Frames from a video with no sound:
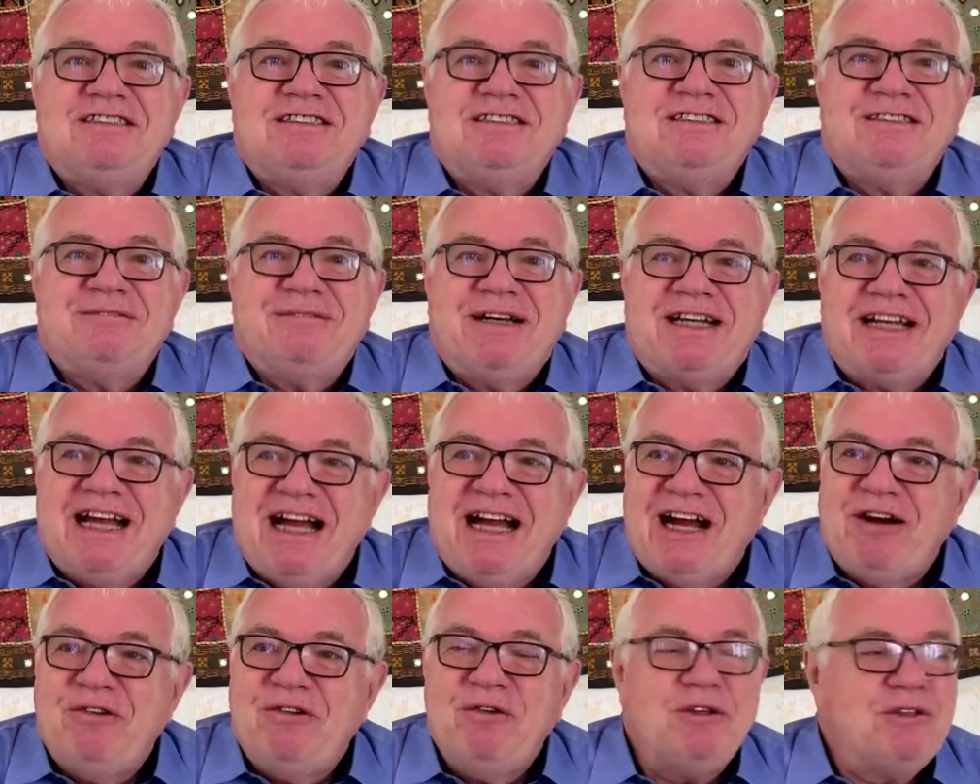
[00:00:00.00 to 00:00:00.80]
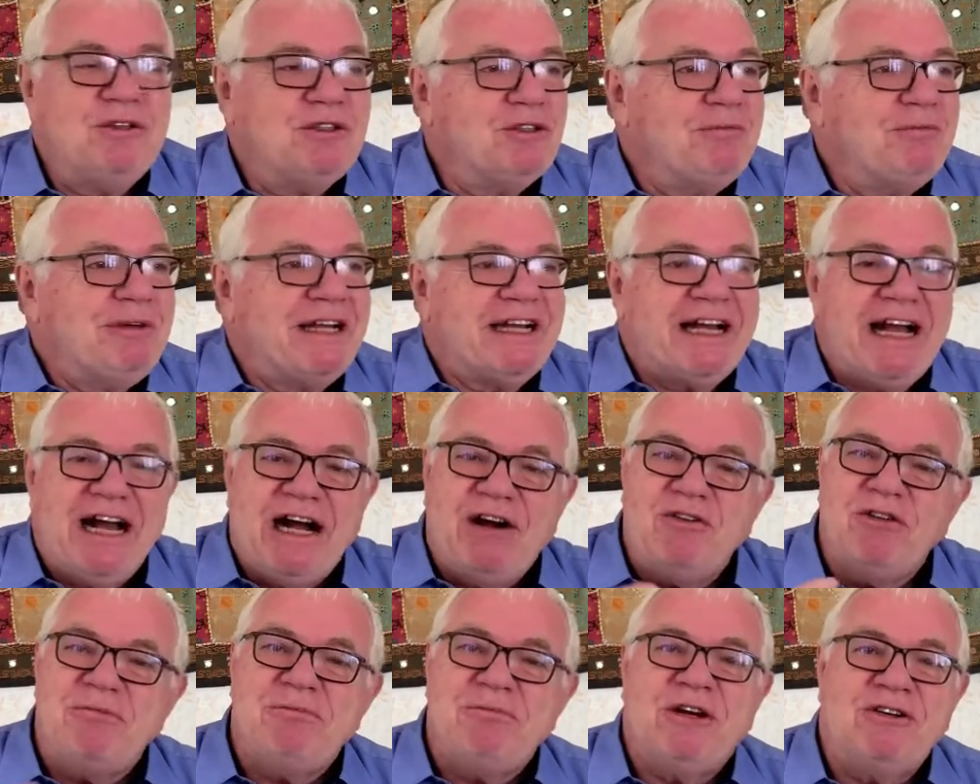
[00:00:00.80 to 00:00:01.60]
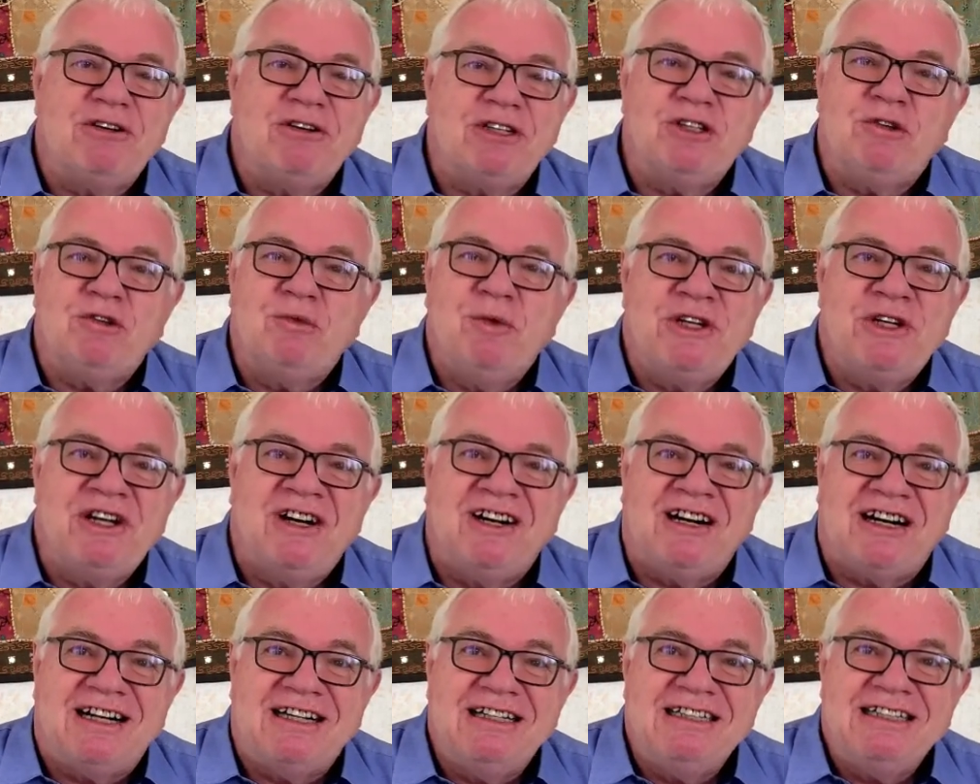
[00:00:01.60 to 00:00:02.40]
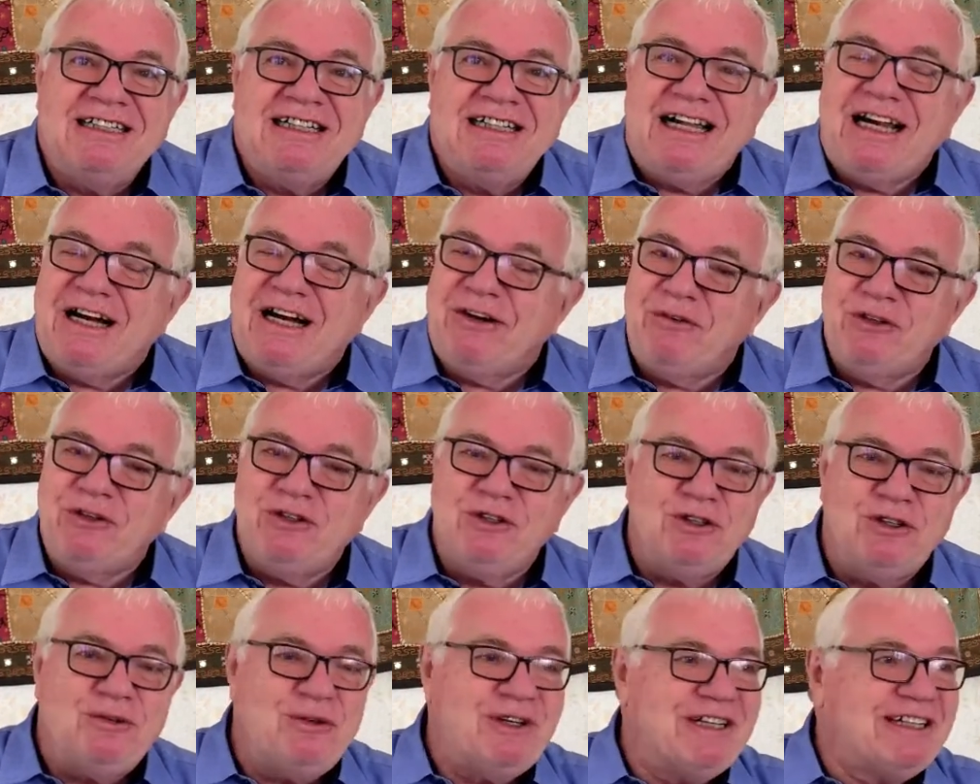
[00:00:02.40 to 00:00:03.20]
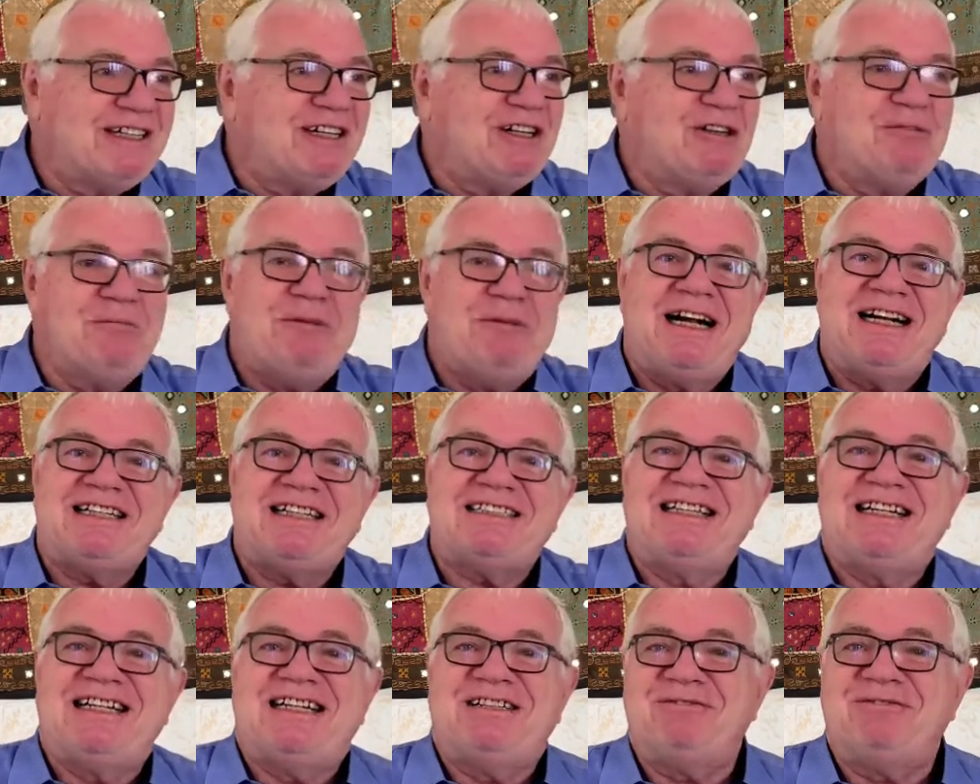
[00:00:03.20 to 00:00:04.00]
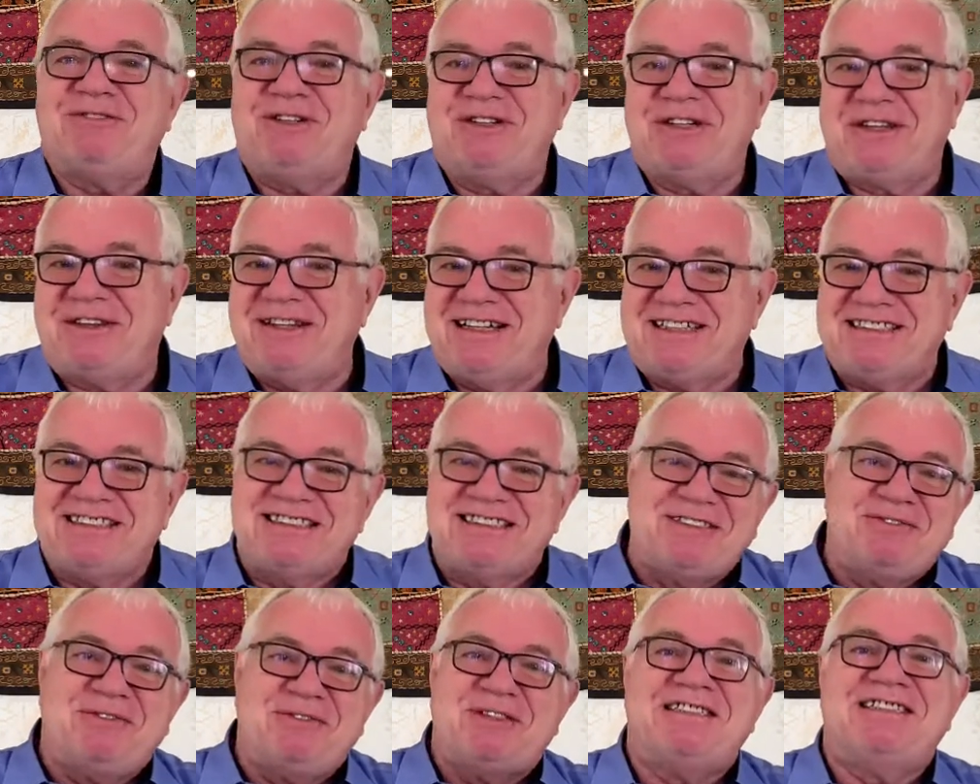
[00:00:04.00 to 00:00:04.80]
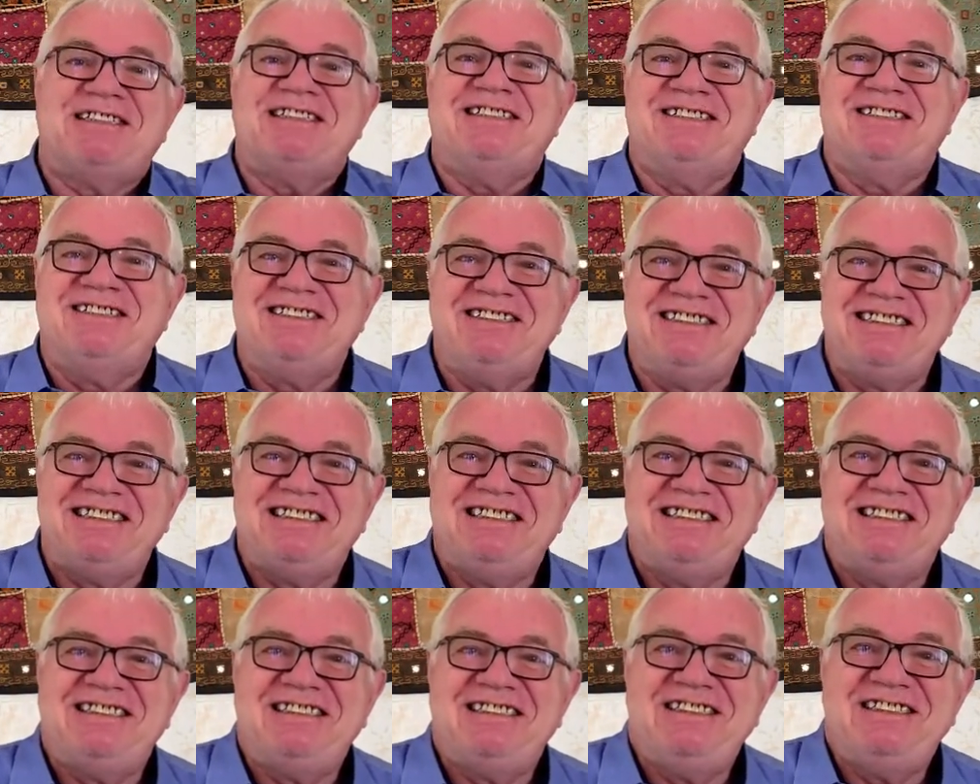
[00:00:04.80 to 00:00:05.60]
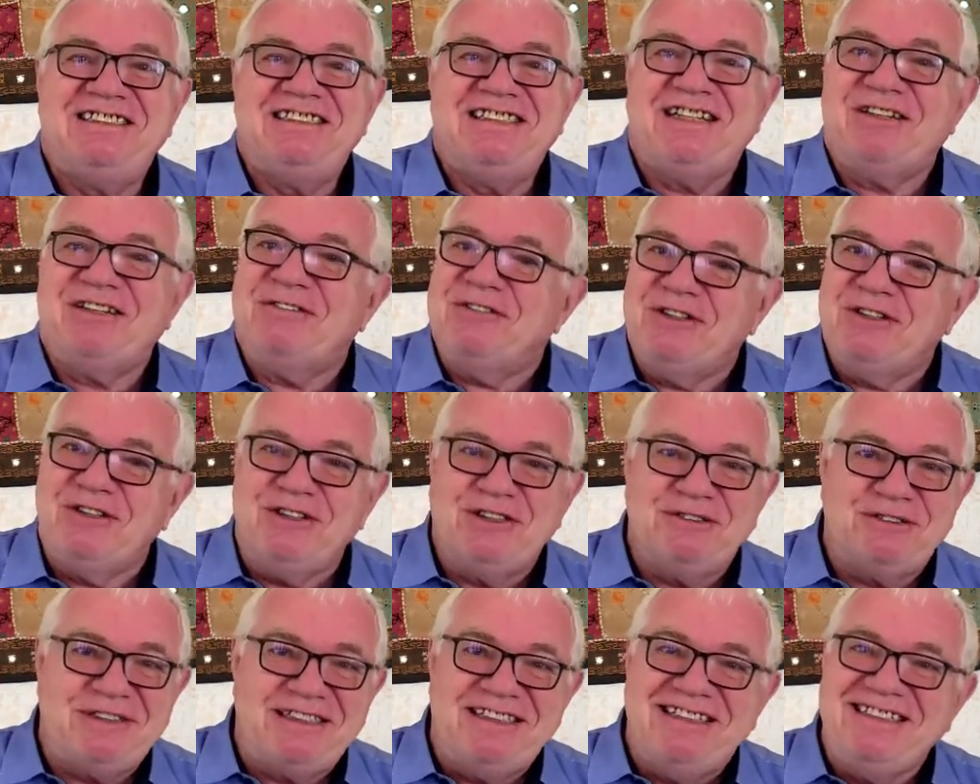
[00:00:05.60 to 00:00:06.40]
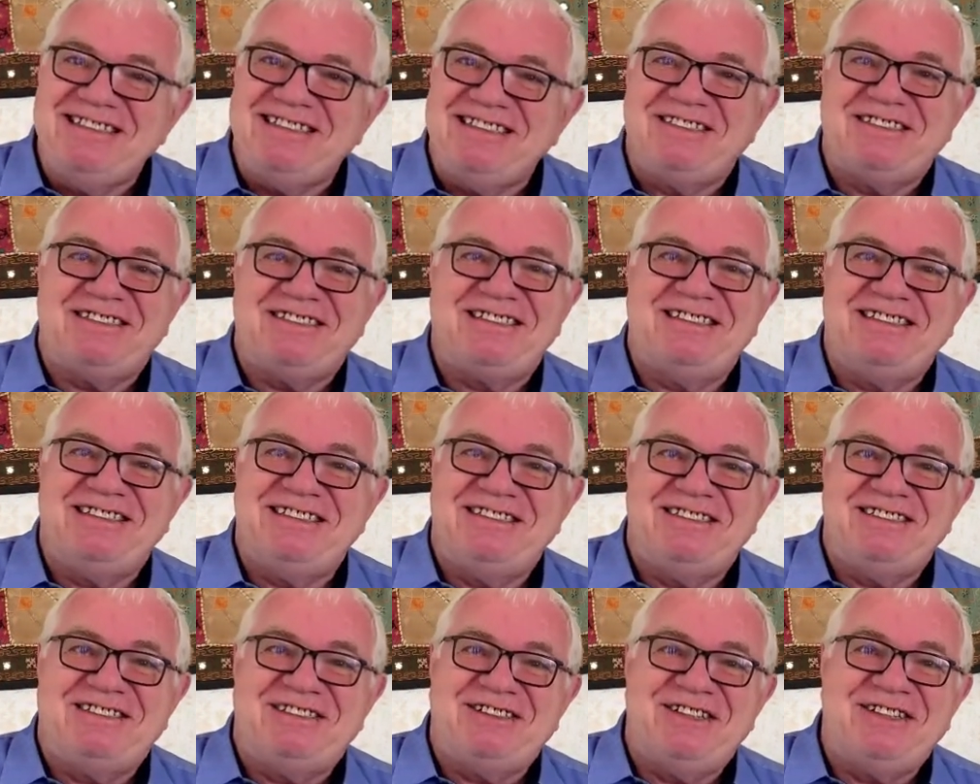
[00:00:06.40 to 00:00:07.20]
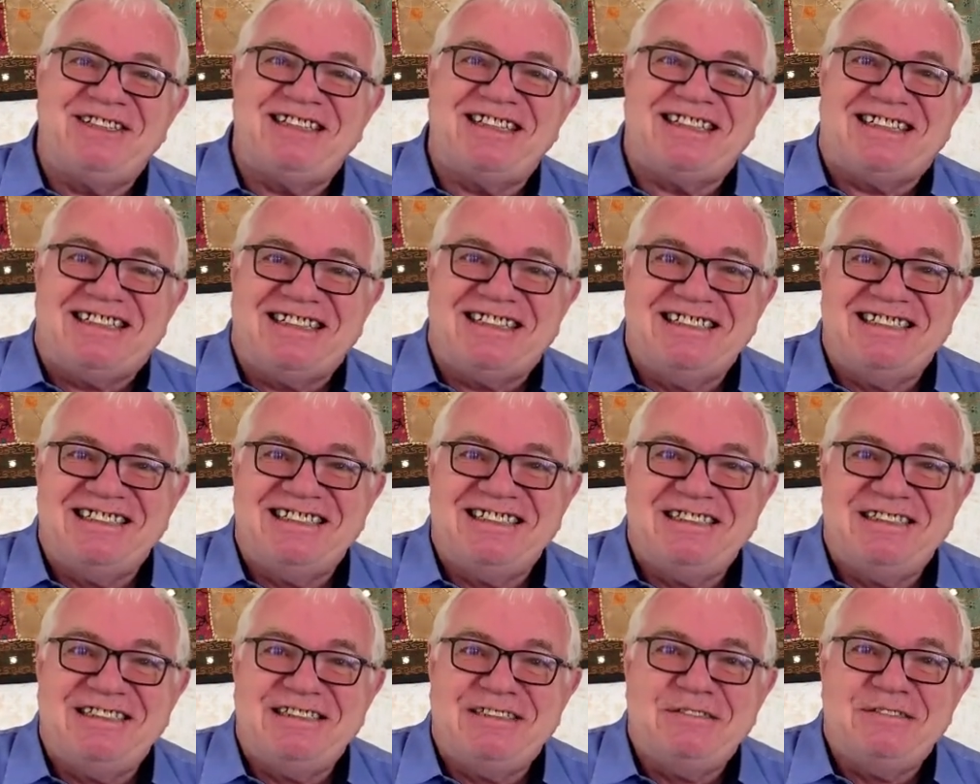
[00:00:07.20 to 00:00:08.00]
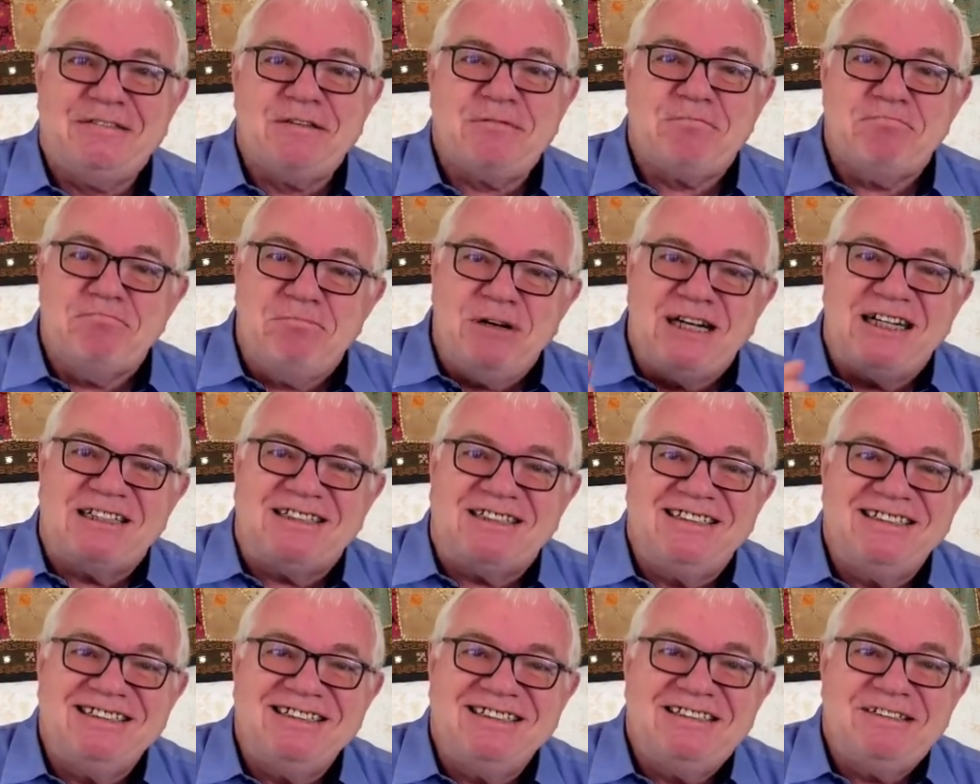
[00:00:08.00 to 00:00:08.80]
No matter how American we are, and we all want to go back now for our Thanksgiving dinners, and we all eat the turkey, but